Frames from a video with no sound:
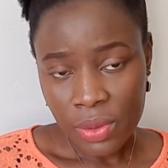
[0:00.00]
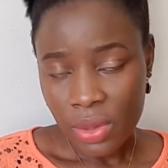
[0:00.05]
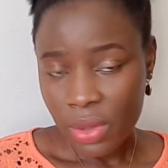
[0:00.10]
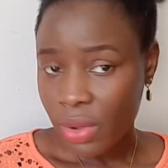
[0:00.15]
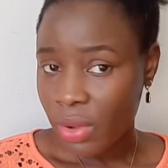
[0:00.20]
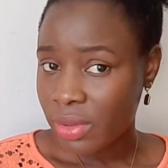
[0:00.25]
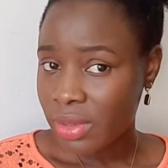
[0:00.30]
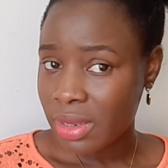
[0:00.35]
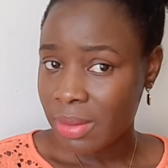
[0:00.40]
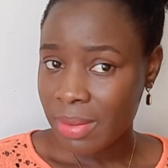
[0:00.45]

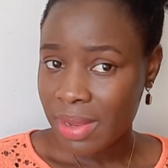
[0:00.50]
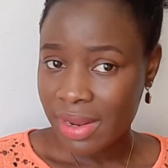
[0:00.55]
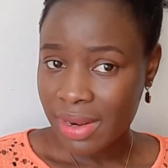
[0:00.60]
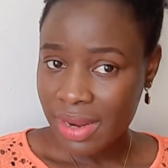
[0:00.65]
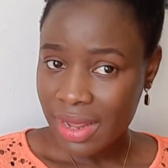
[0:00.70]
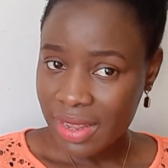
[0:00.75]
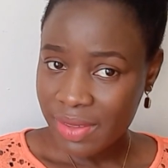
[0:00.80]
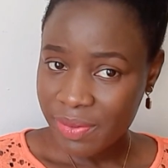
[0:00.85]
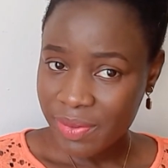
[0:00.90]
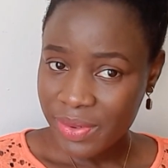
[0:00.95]
Until my
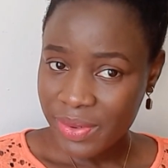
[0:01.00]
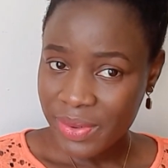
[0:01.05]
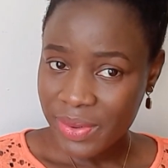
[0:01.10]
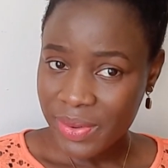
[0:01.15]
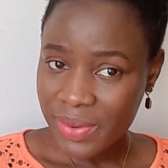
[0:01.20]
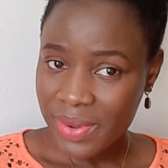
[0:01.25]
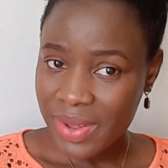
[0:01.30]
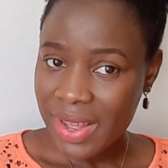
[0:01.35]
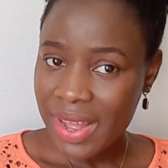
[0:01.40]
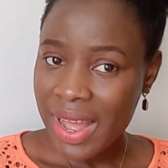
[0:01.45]
next video,
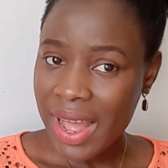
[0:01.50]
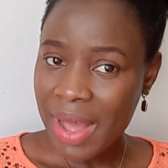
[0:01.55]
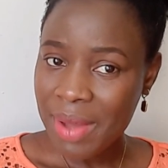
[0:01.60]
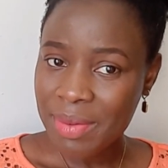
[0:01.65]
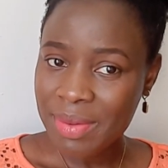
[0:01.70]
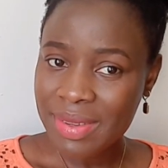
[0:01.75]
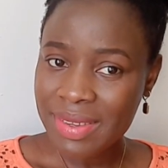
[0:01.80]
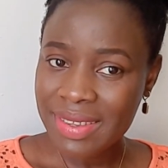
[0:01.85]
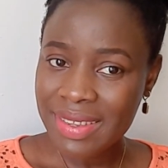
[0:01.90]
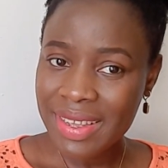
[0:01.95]
I'll
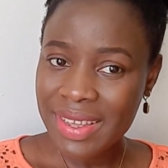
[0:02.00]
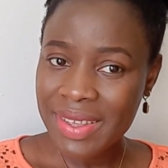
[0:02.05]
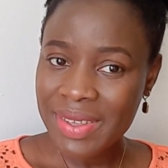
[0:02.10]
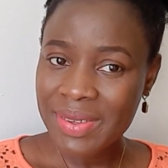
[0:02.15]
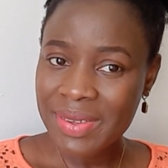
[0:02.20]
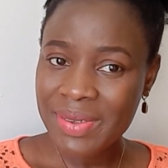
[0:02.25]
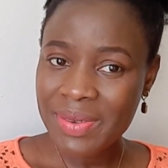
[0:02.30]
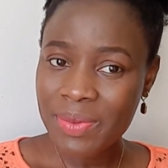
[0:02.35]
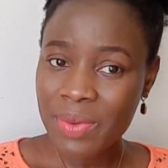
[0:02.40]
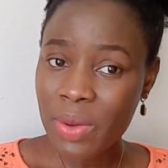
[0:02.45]
see
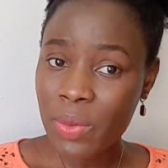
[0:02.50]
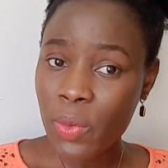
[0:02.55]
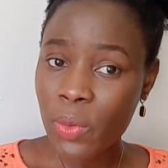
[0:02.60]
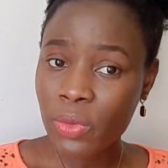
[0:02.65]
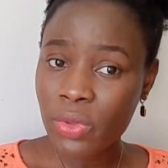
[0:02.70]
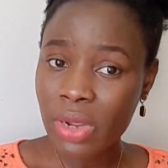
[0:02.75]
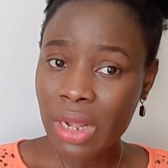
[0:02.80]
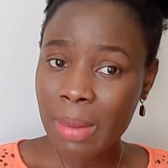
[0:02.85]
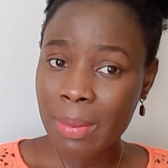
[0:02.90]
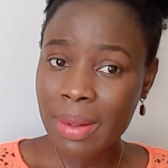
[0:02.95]
you when we
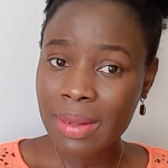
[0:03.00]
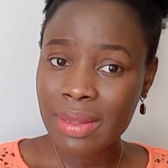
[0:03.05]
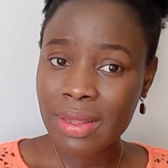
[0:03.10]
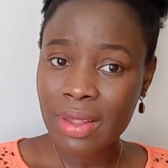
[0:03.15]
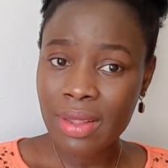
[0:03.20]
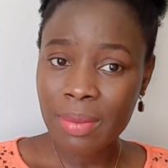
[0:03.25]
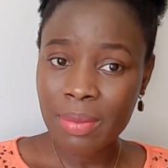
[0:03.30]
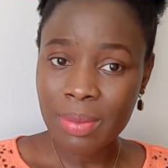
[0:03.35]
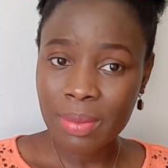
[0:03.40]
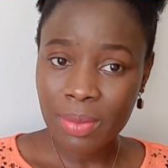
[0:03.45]
talk about
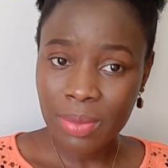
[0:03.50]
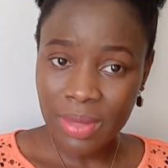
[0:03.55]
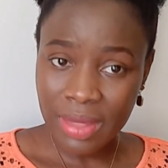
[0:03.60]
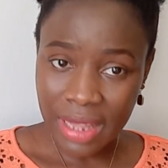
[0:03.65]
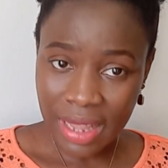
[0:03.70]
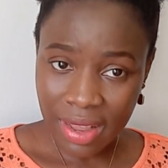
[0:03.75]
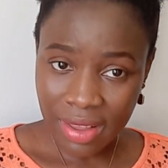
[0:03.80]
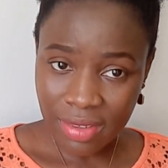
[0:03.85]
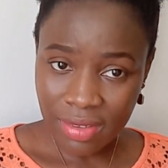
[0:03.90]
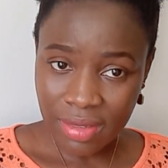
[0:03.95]
the
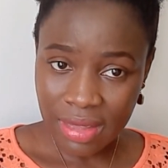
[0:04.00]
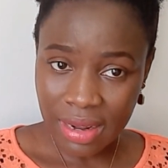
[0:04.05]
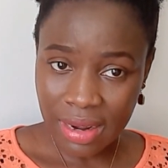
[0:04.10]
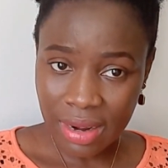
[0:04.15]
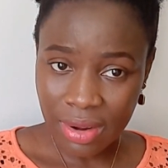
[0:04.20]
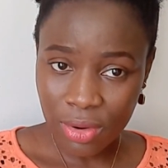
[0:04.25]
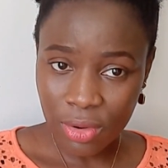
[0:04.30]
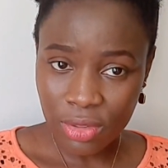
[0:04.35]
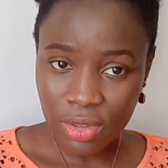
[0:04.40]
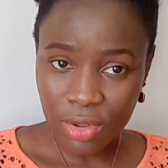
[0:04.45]
things that are
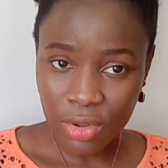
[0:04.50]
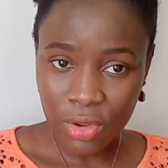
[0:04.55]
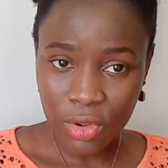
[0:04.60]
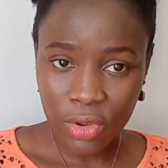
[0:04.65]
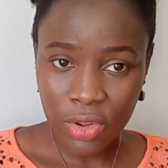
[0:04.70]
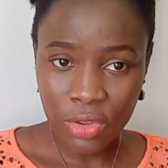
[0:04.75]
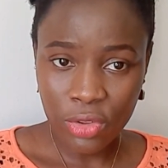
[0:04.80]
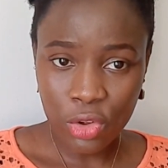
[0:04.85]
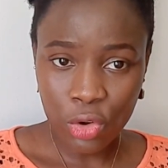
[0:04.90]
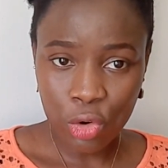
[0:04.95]
not
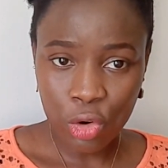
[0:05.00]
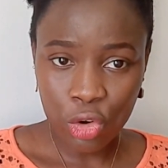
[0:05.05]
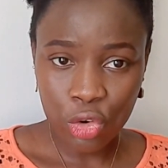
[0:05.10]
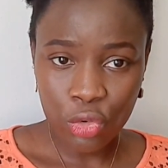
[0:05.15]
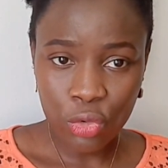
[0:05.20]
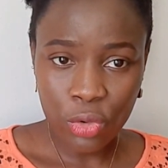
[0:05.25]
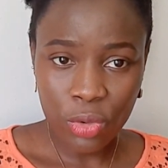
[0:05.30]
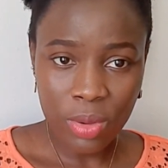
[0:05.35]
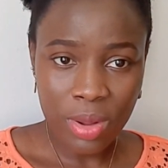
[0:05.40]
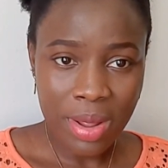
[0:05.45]
in your
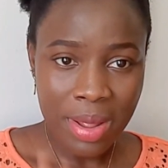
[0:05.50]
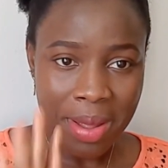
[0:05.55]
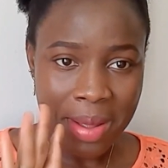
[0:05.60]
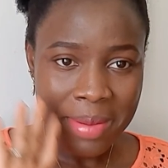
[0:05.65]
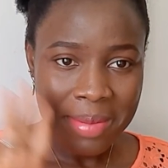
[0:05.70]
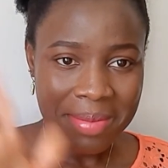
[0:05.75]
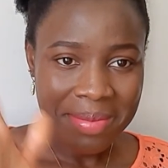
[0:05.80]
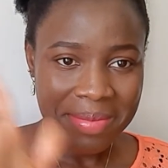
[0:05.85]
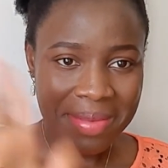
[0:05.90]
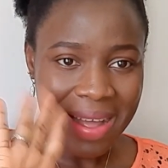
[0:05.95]
control.
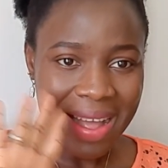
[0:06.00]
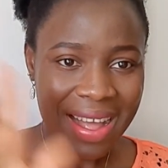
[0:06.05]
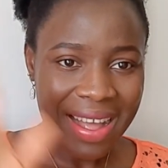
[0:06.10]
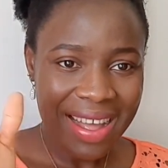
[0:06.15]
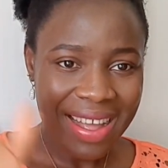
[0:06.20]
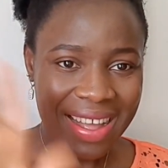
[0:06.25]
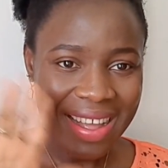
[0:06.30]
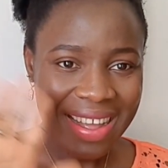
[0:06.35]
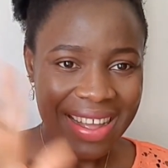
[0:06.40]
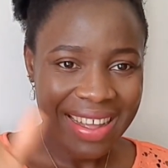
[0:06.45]

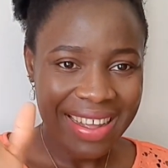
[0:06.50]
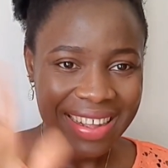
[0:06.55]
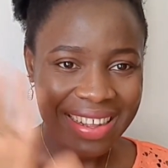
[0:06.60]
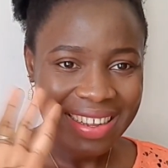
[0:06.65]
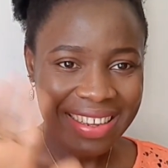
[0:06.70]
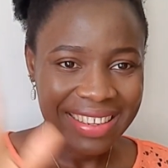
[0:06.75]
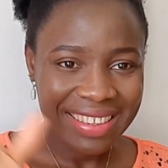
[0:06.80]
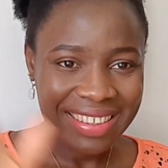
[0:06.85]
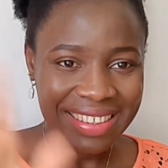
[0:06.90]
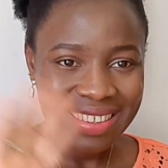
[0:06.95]

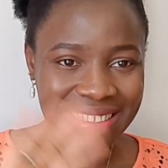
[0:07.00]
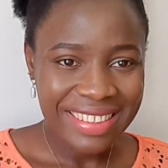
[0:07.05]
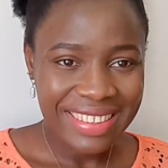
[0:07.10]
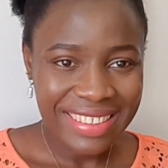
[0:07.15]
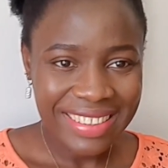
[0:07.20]
Bye.